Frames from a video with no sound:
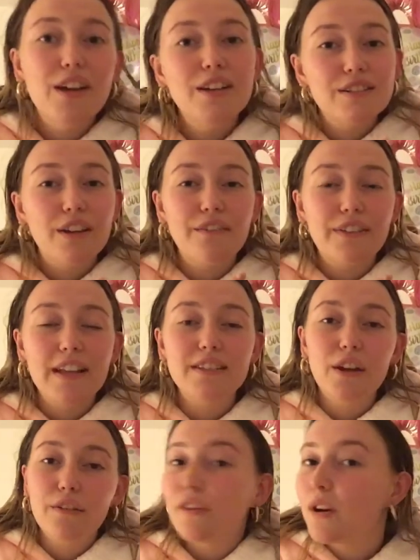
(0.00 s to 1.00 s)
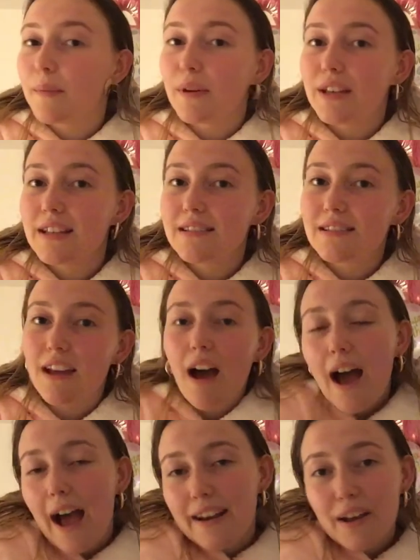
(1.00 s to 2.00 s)
Don't forget to go follow me on Insta,
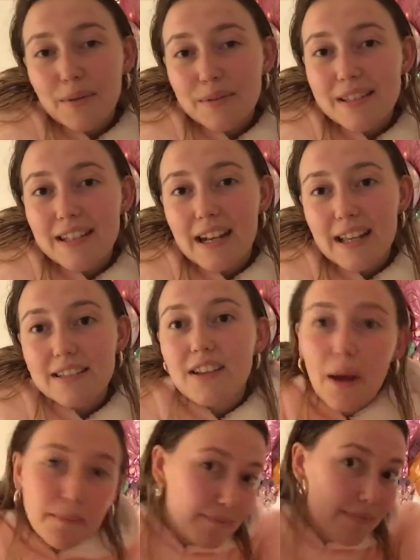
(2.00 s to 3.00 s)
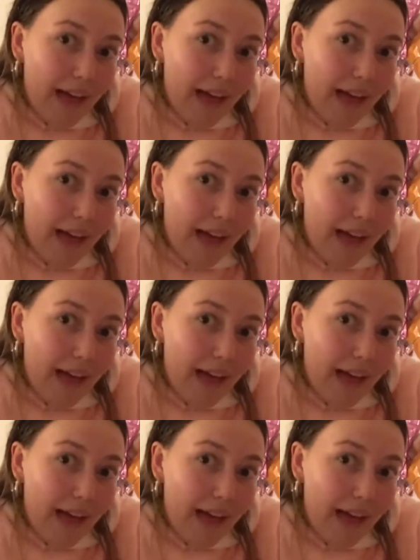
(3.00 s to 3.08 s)
and I will see you next time.